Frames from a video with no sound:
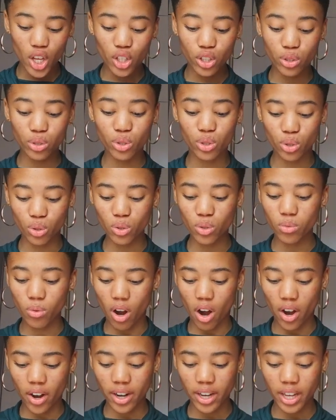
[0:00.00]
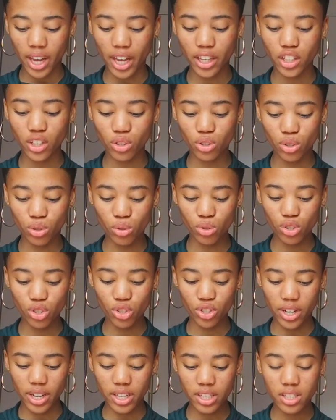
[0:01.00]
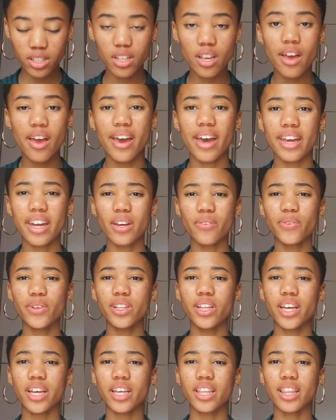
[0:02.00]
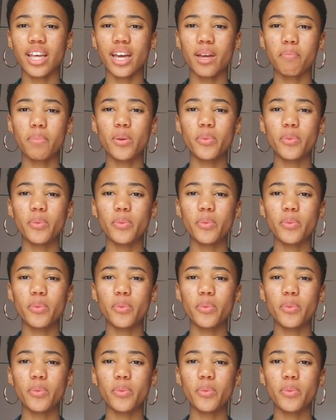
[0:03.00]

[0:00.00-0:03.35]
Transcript: you do worry and you do stress and i feel like that